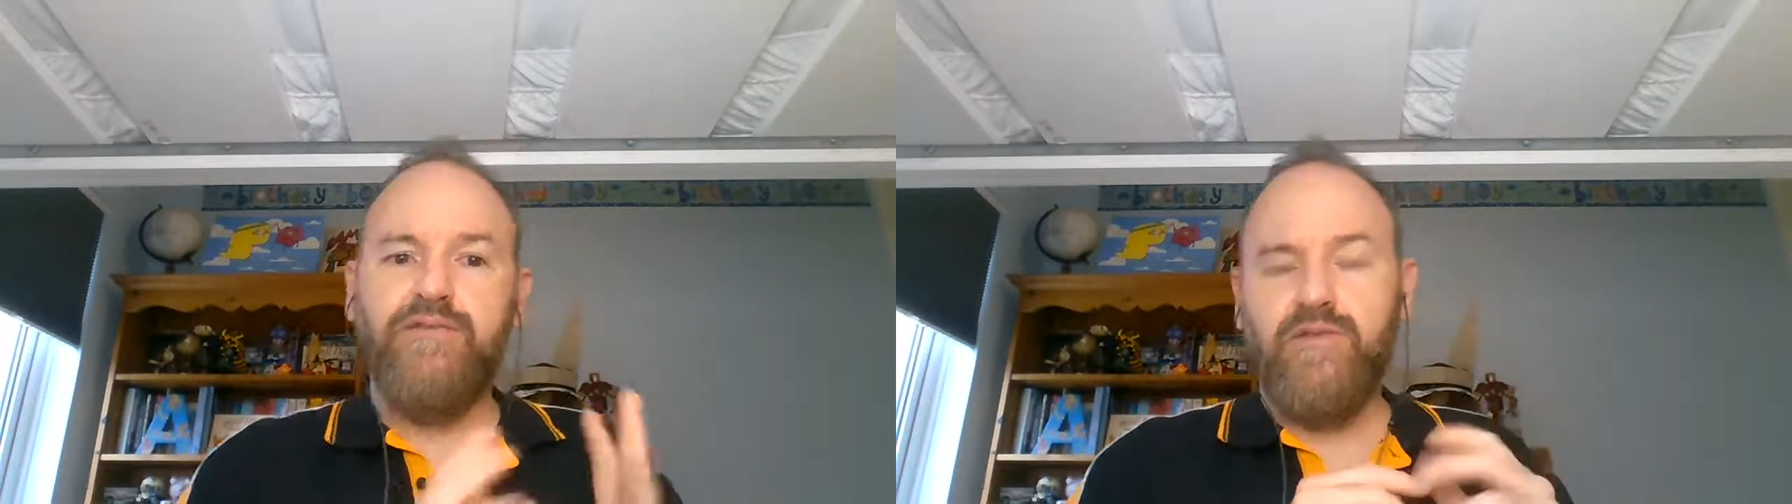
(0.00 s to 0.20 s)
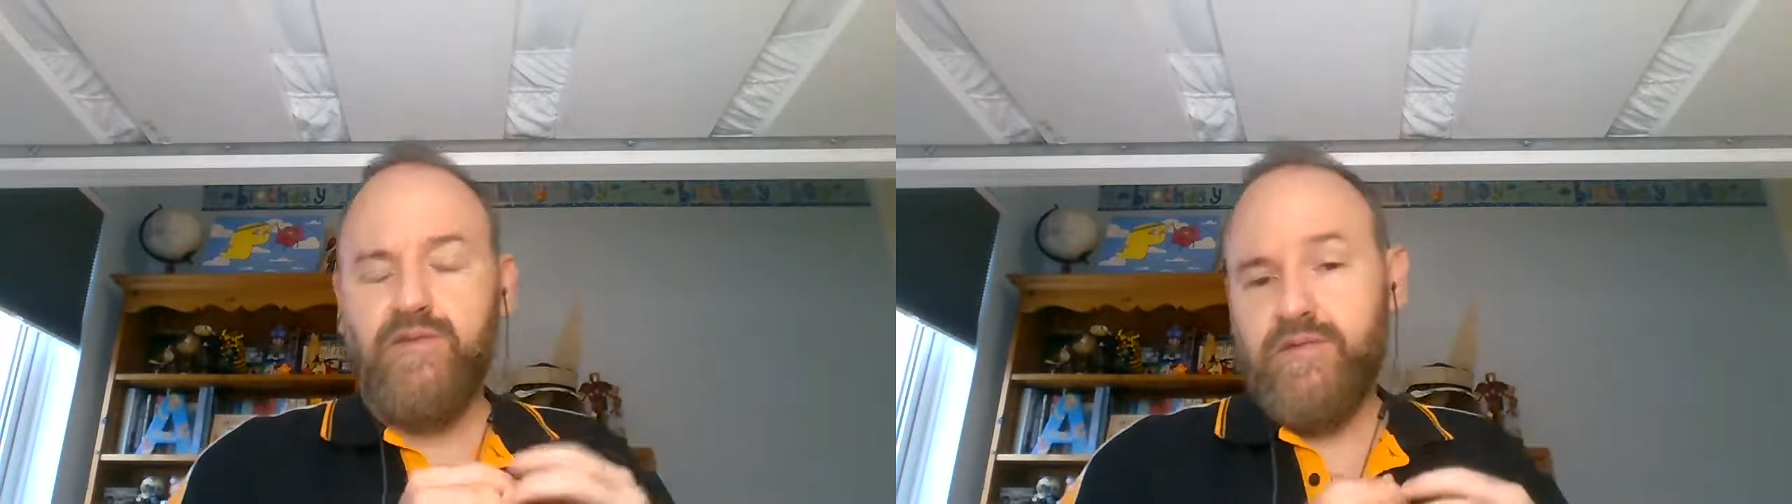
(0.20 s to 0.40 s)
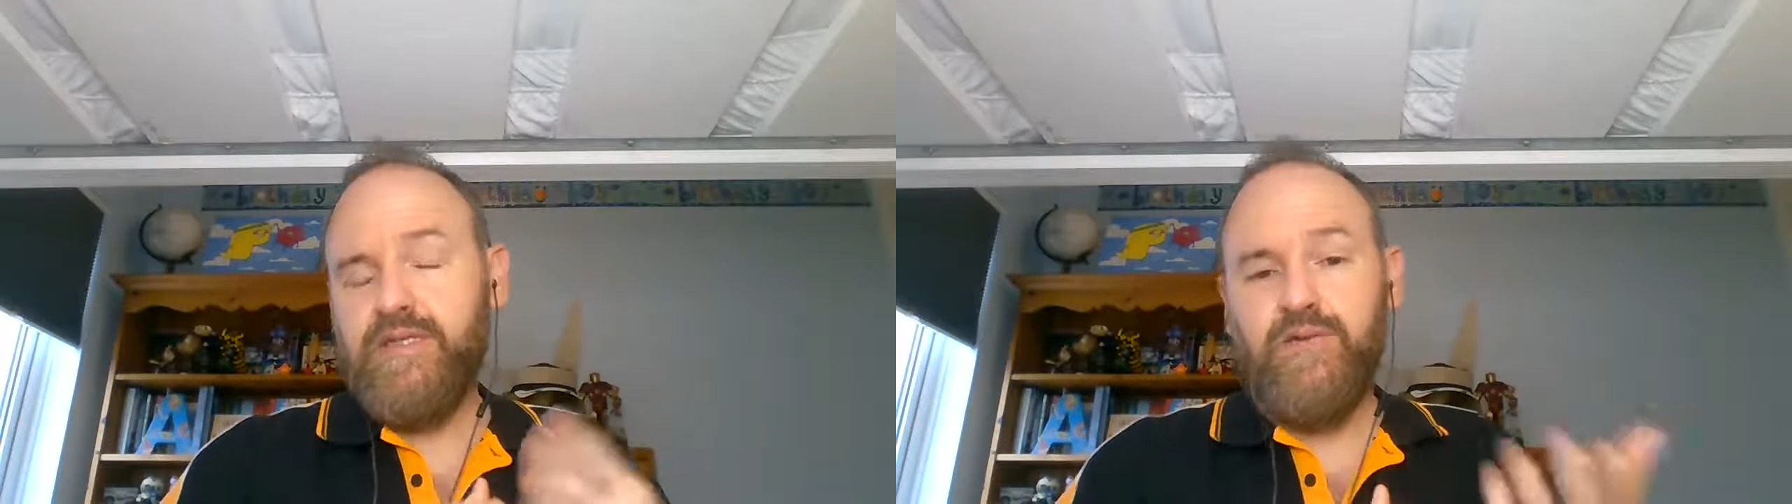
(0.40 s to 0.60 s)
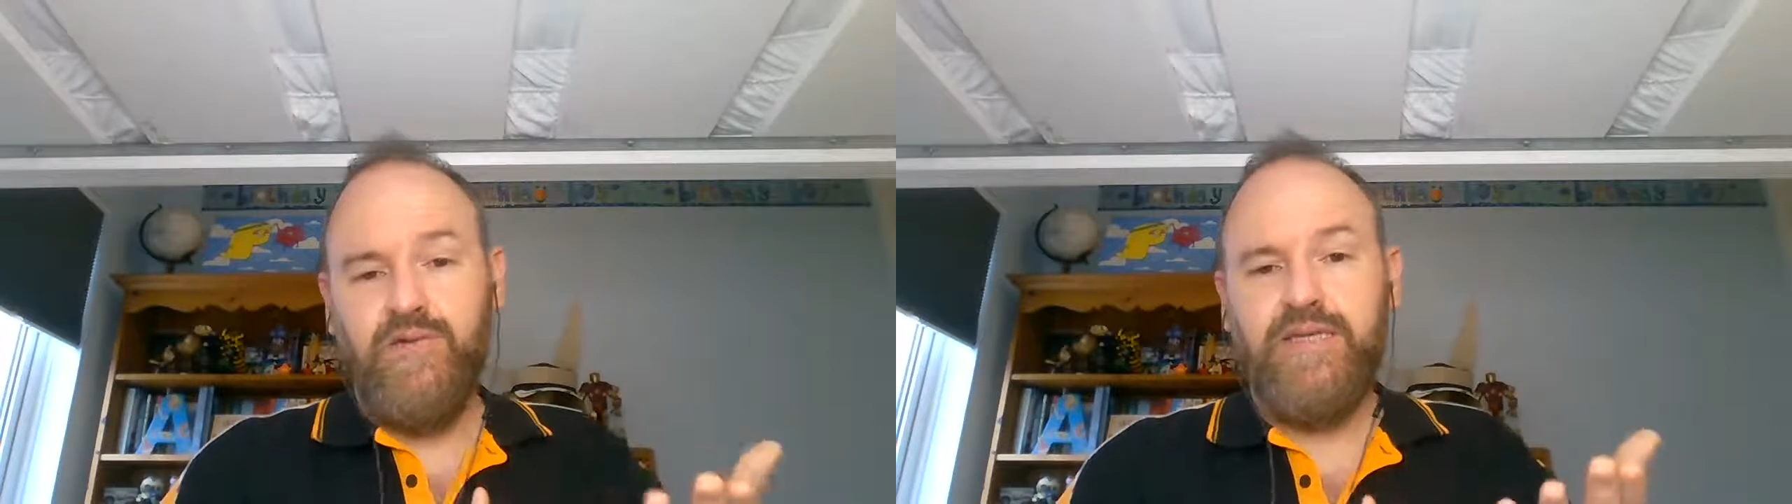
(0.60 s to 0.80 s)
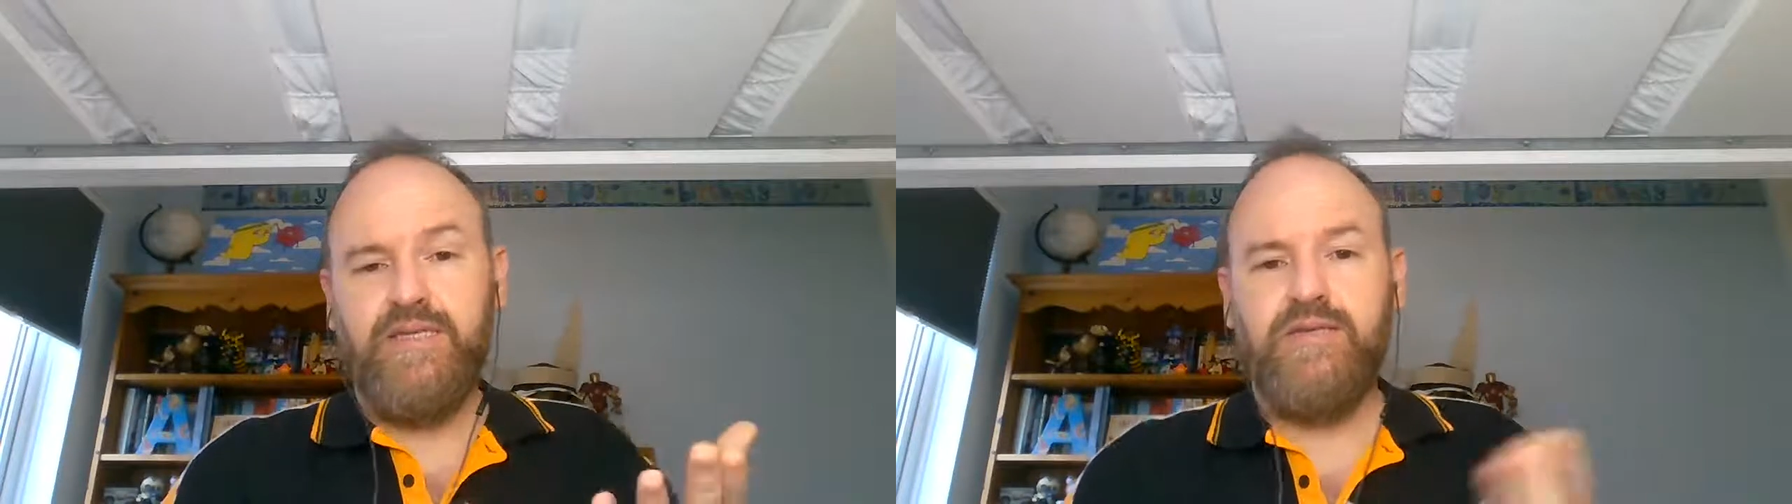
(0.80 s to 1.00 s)
for said
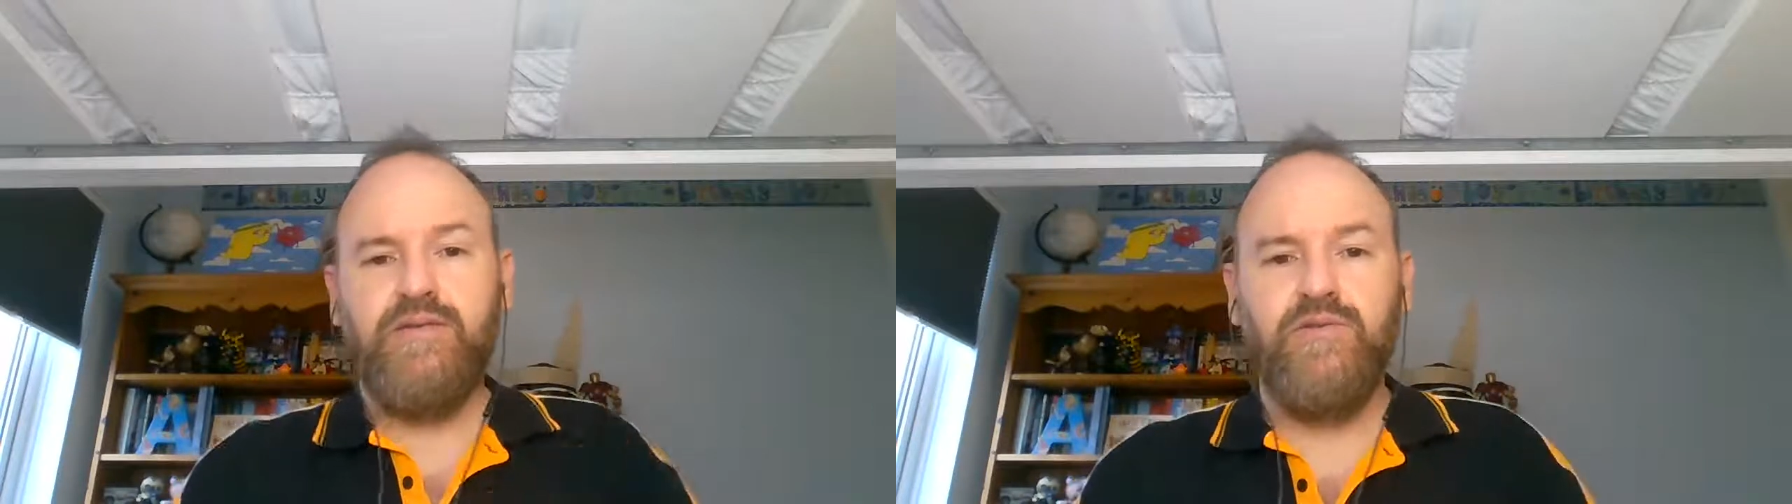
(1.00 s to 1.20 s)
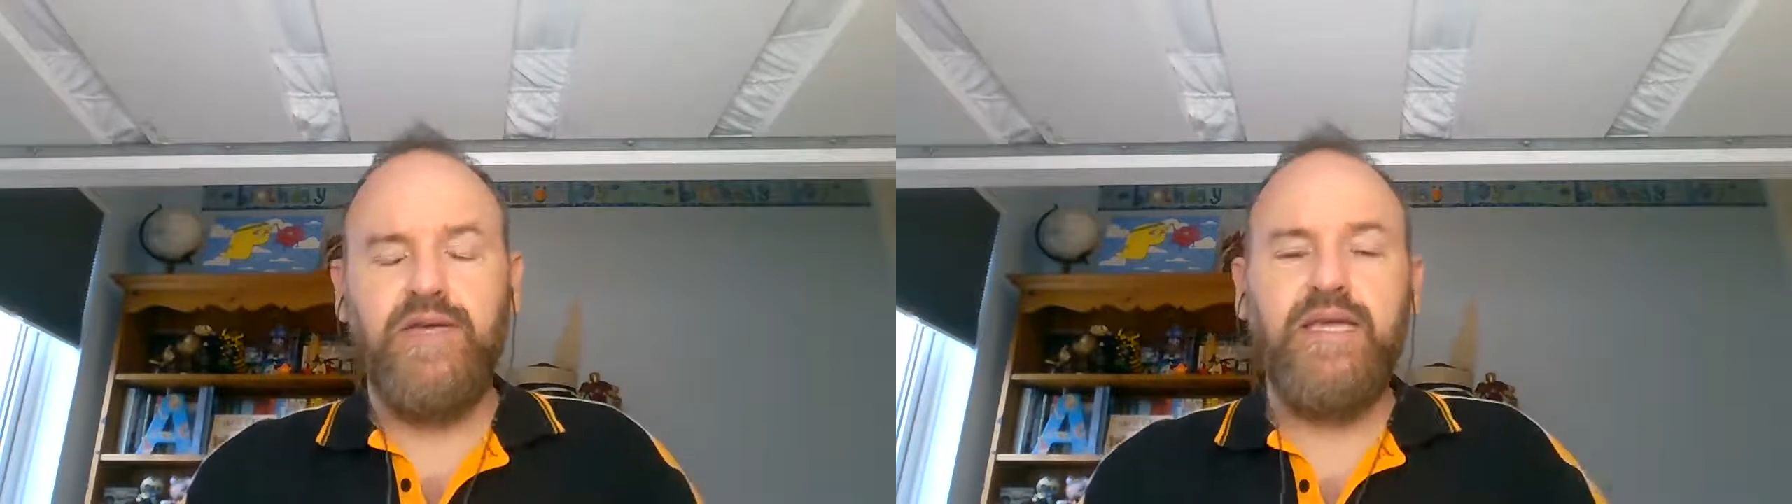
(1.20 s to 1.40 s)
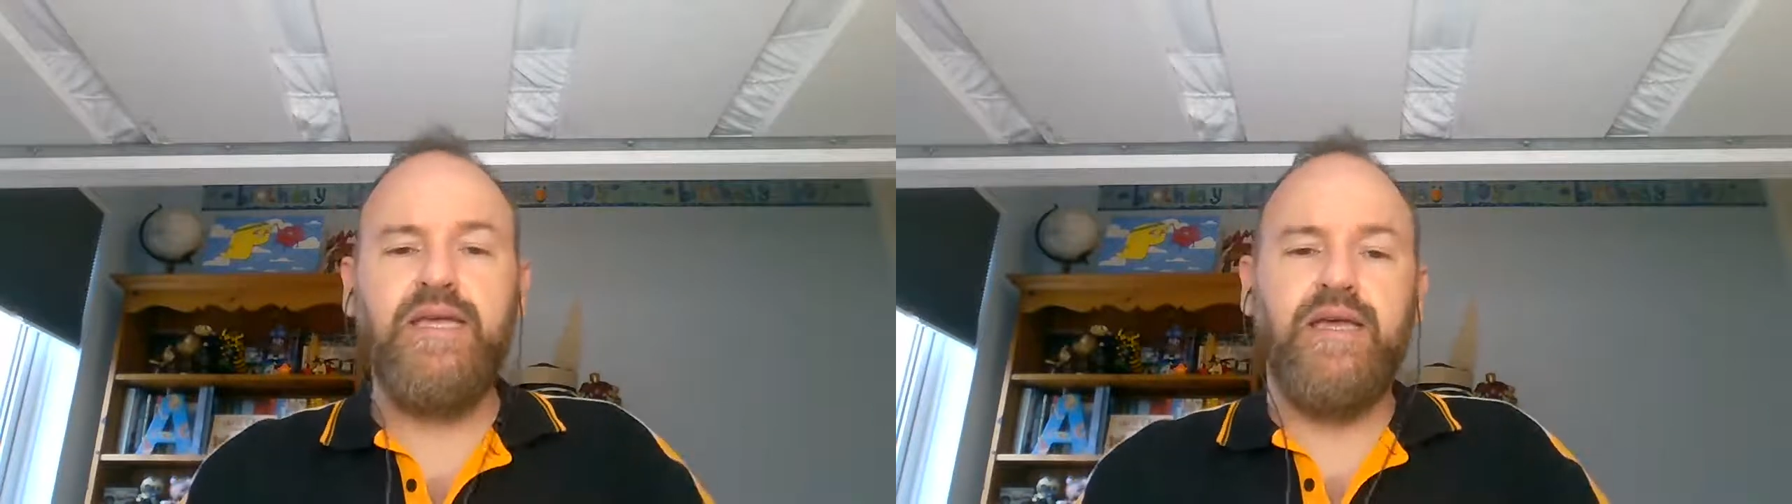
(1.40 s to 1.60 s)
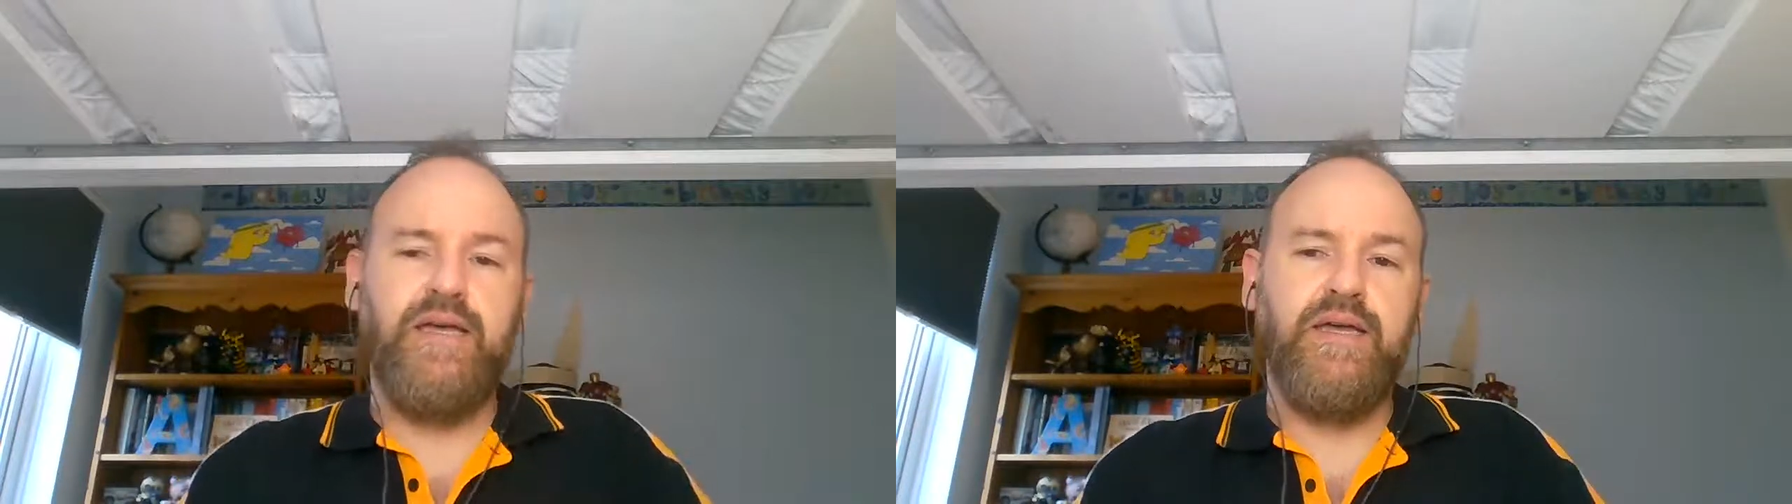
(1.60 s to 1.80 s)
reasons already.